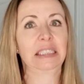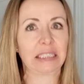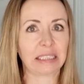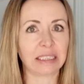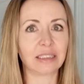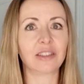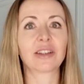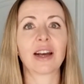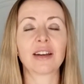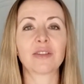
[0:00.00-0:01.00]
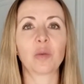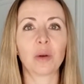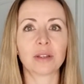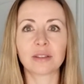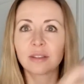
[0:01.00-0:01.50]
you kind of
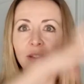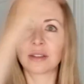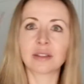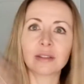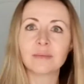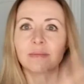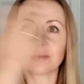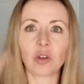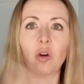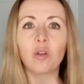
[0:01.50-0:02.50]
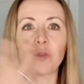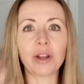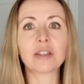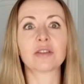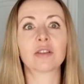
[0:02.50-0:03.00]
want your whole
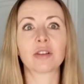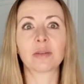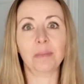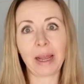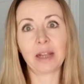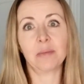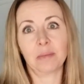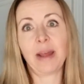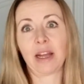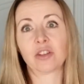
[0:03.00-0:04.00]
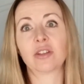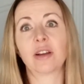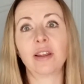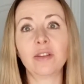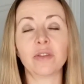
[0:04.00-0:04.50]
face to look matched
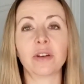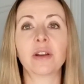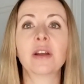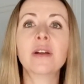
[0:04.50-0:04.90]
and even.